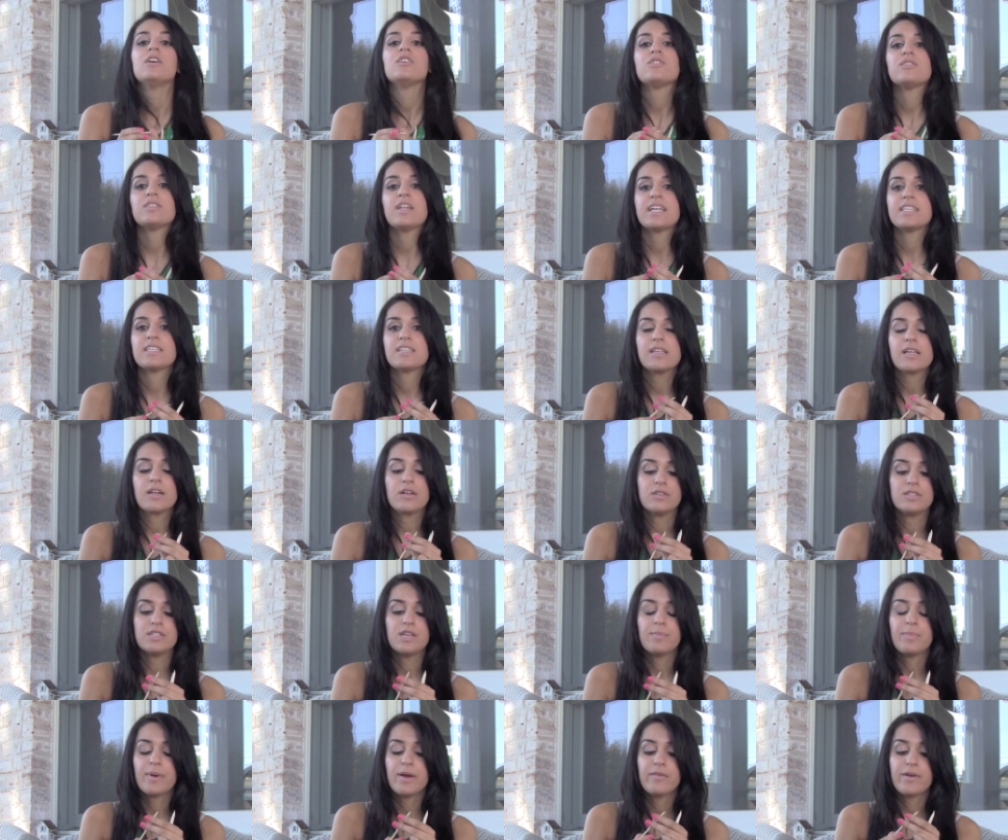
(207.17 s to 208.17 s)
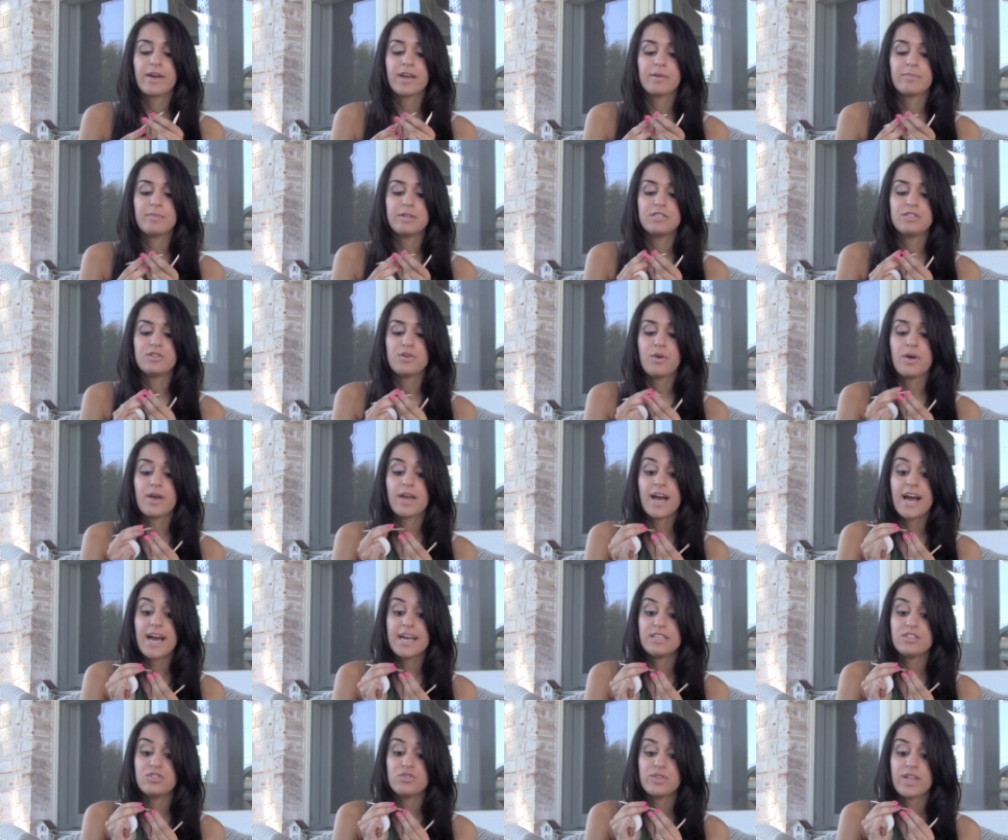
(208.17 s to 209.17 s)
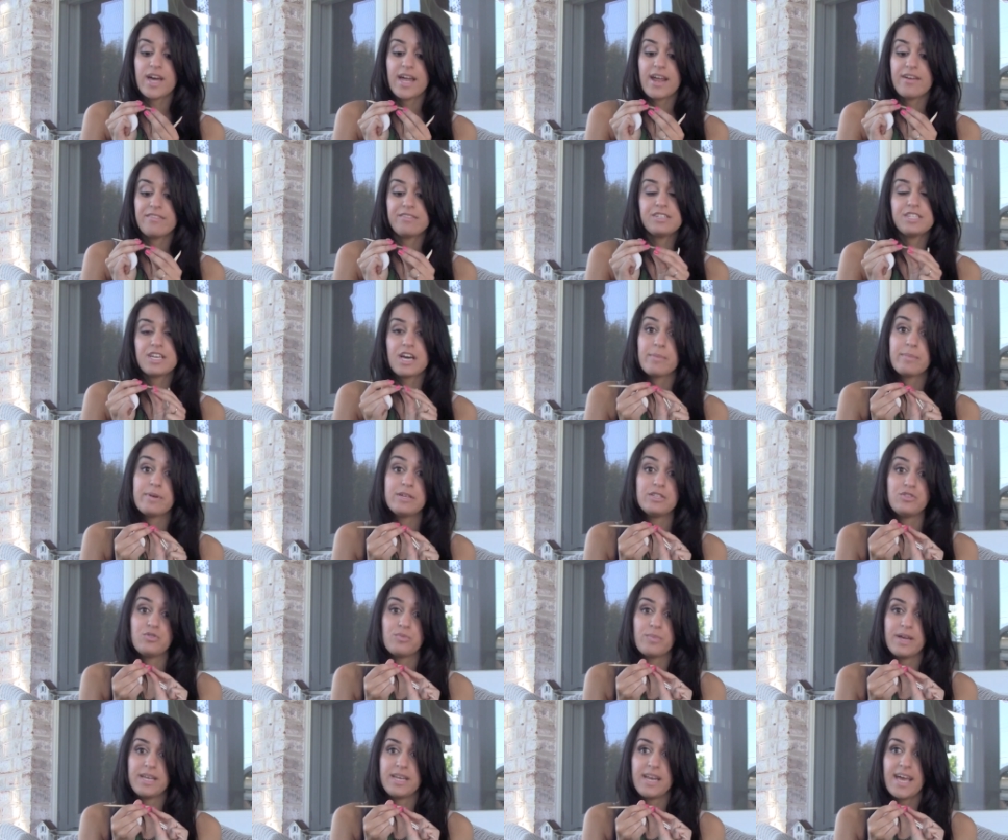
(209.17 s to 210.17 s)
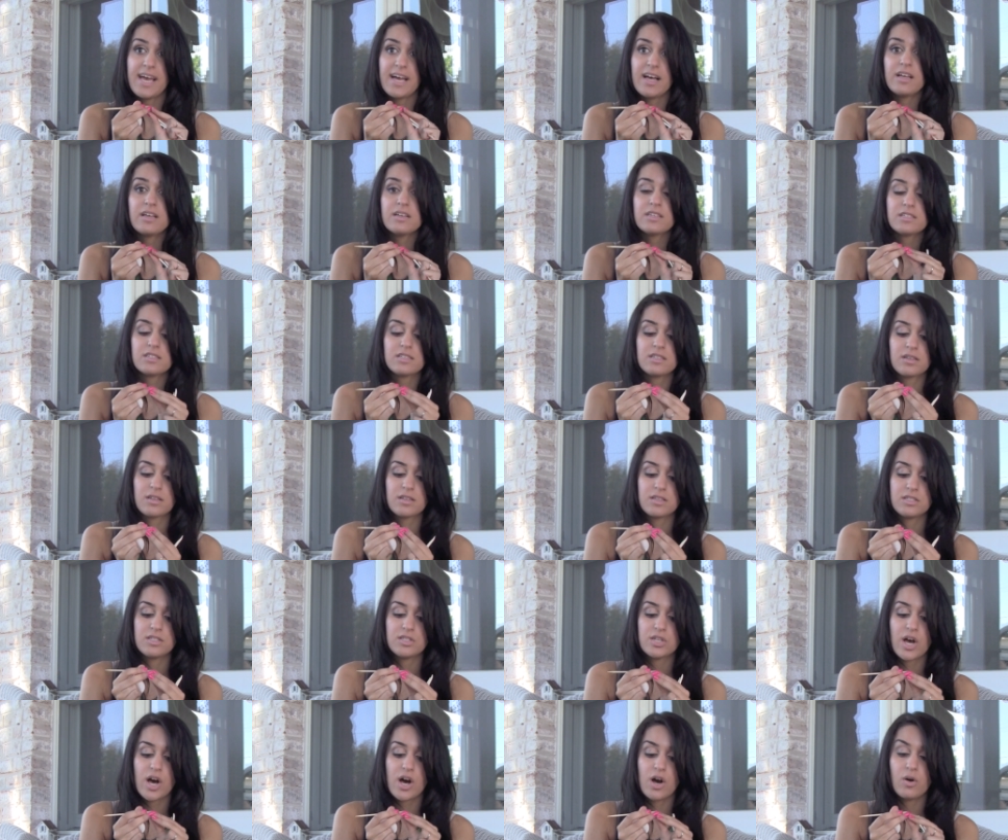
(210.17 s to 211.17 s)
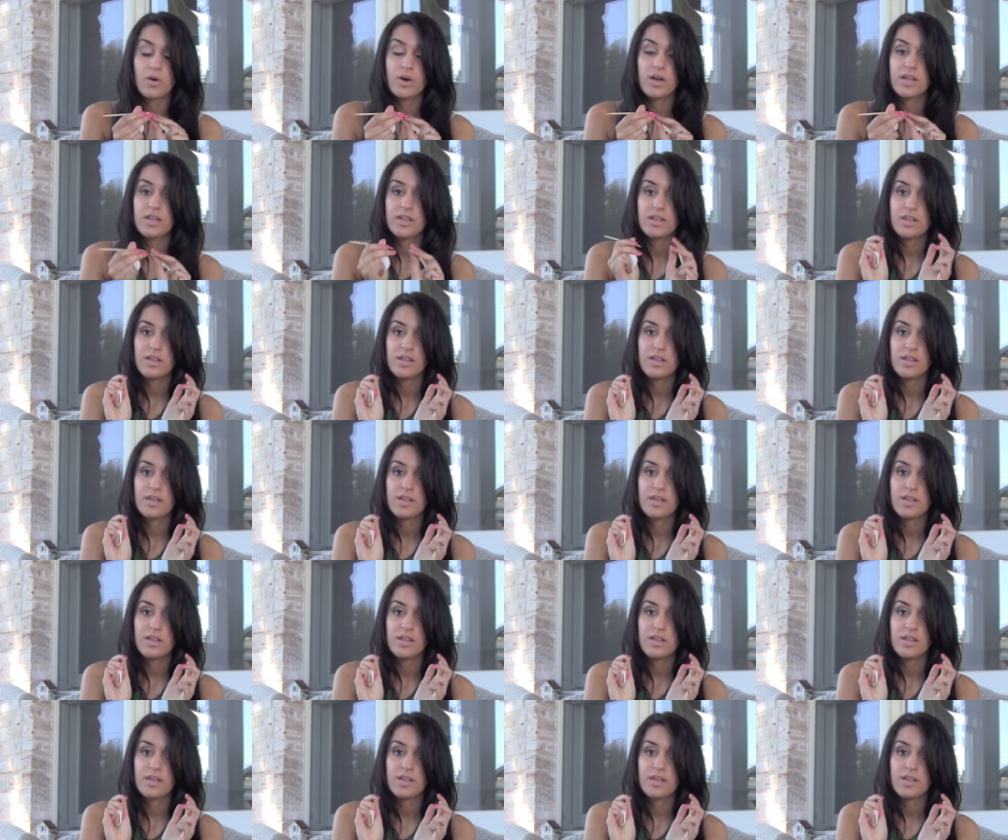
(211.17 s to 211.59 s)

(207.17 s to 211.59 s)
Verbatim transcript: So that's a little tip I recommend doing. I do that every time I do my nails, so